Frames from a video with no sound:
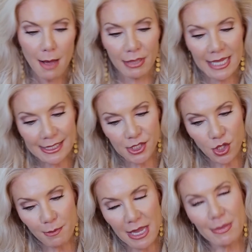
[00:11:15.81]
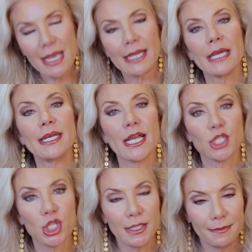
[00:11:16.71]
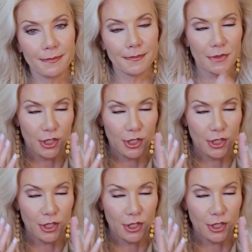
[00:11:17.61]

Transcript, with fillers: Plus, there may be a connection